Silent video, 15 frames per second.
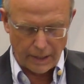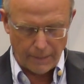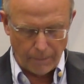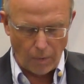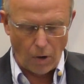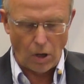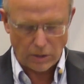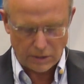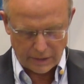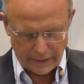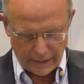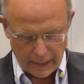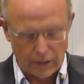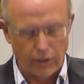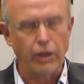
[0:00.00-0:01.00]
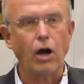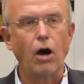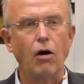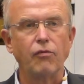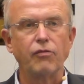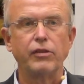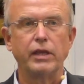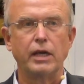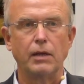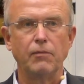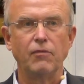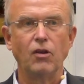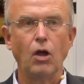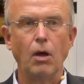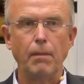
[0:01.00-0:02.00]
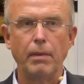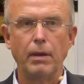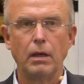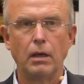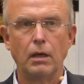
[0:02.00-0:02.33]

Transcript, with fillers: emboss an area of the envelope